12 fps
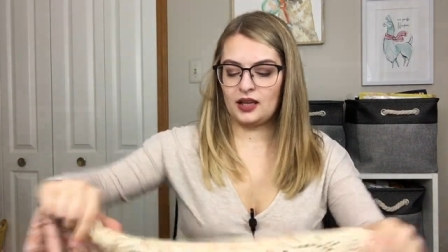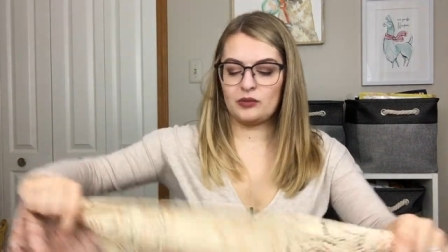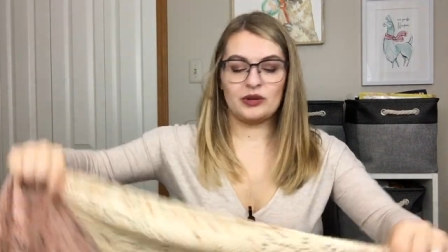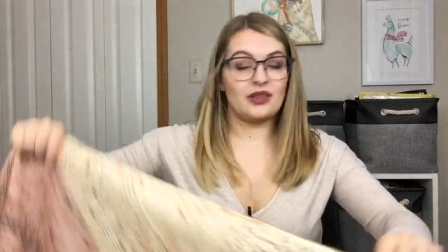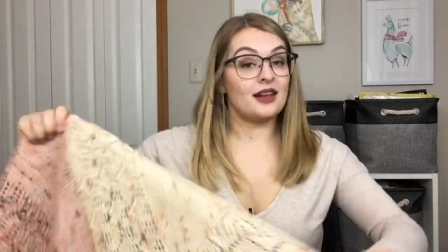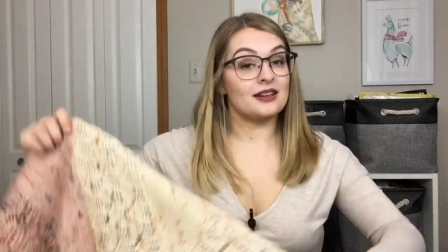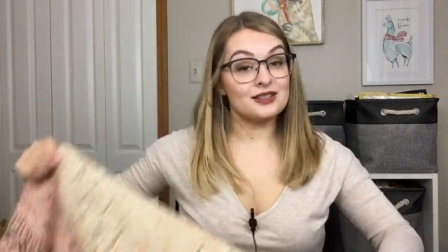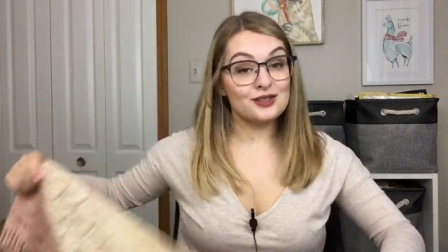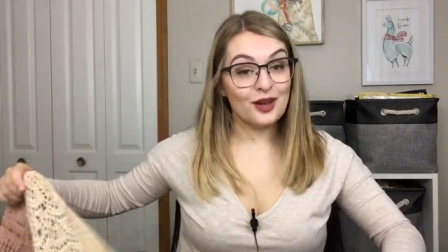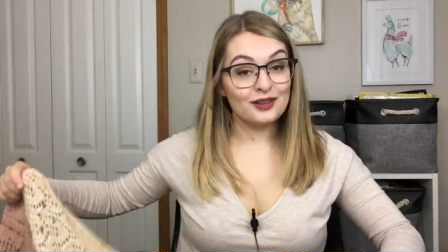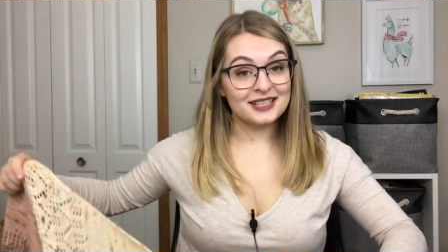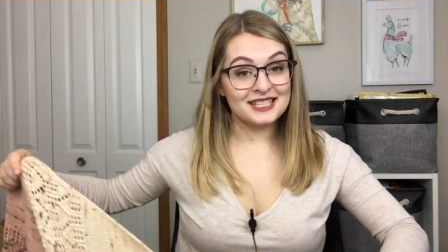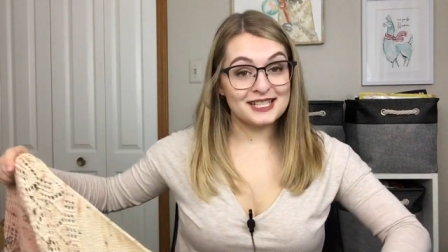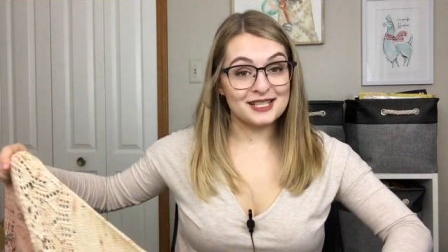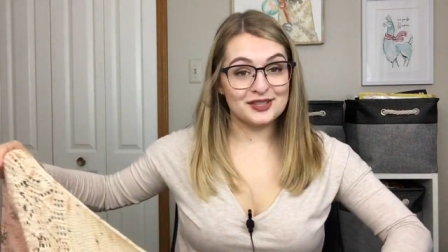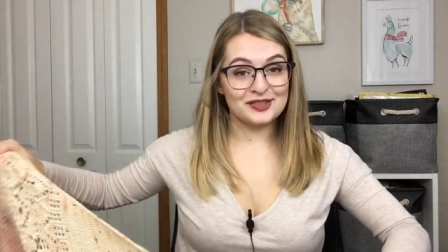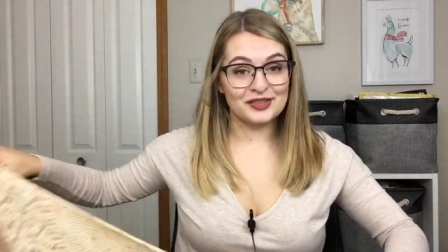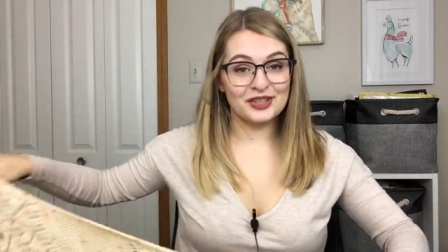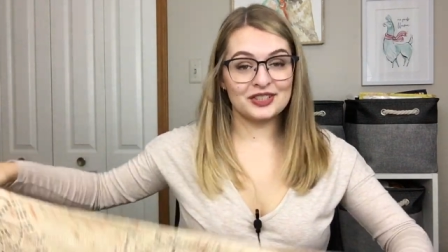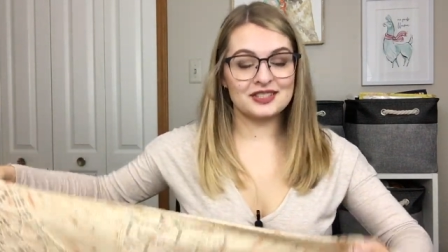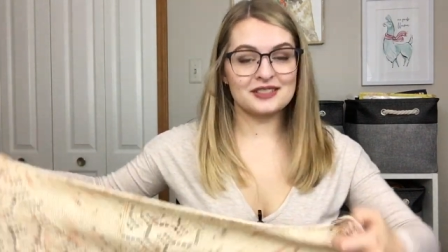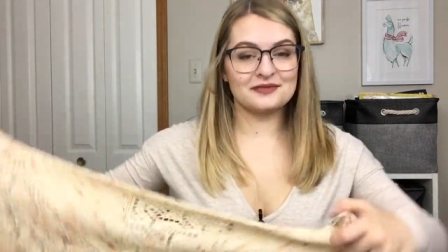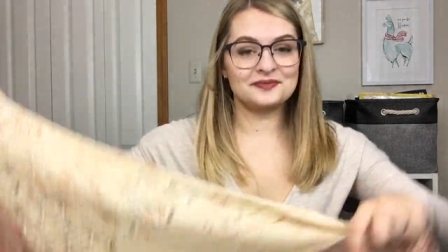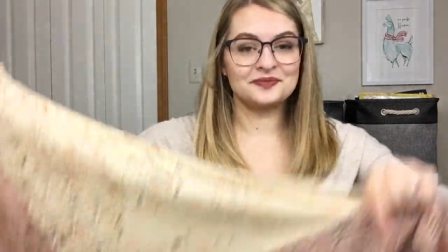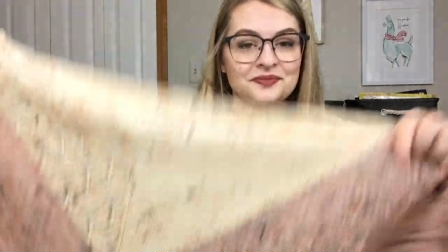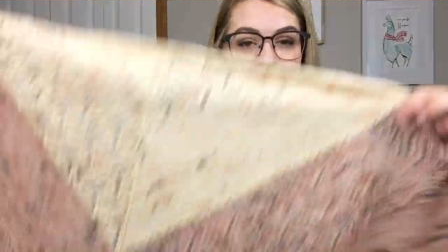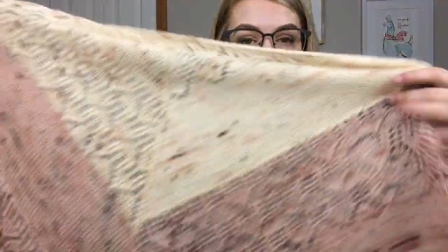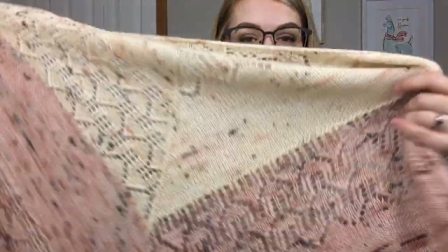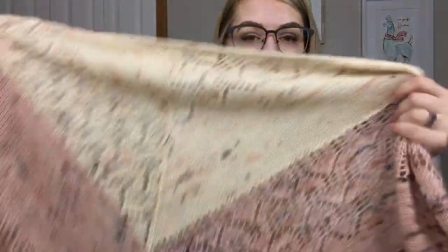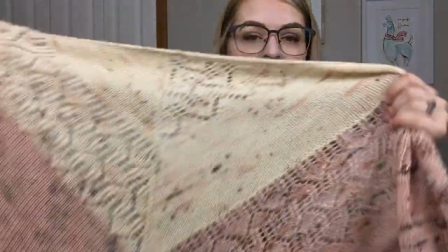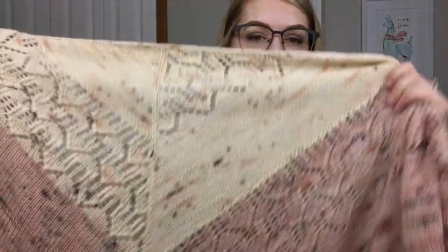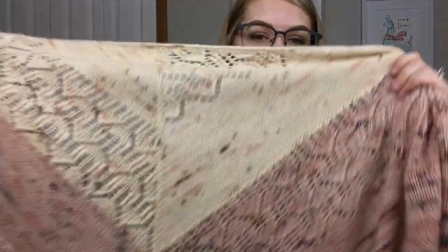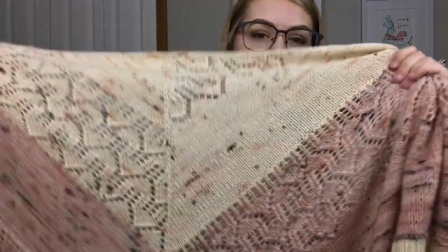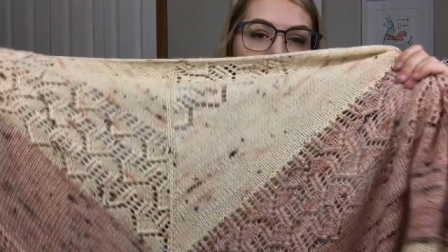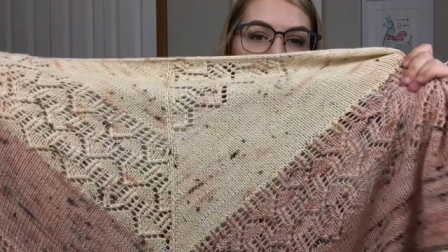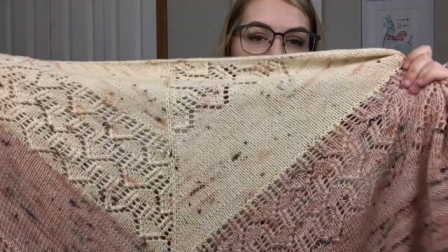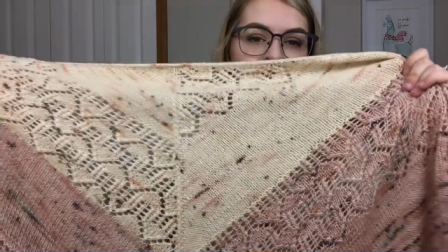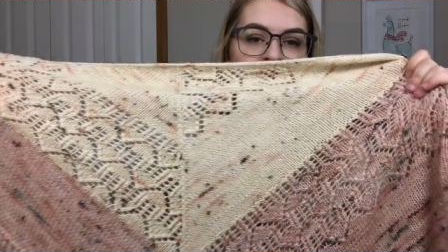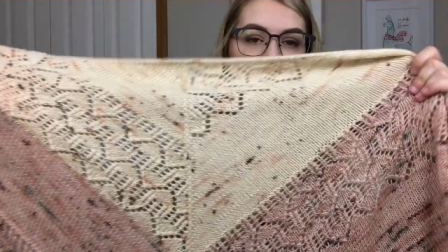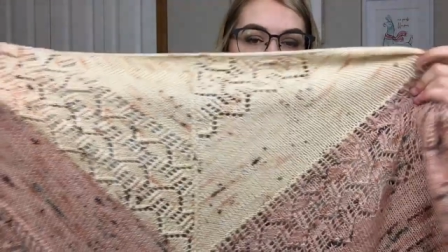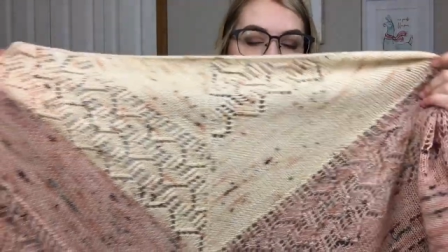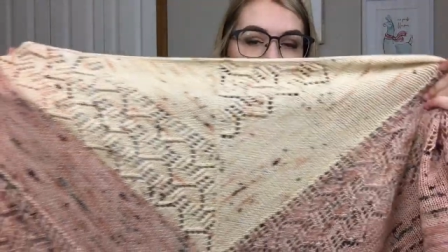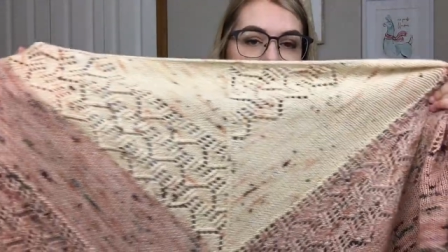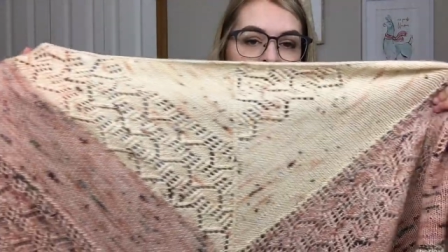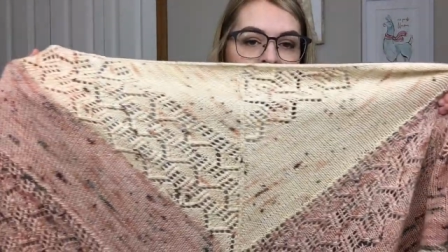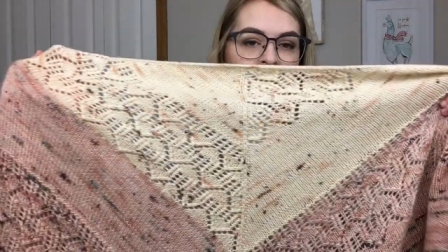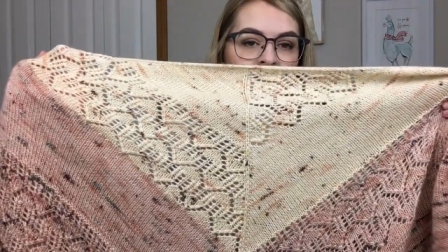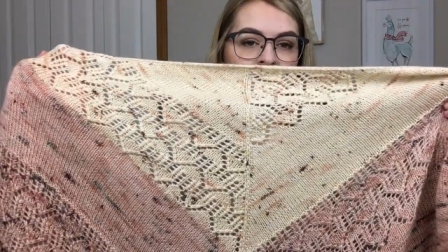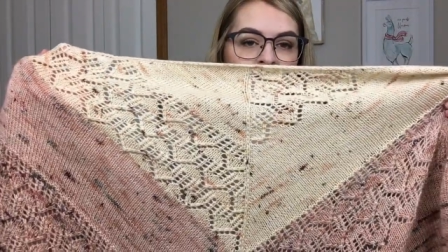but that is not Lindsey's fault. So yeah,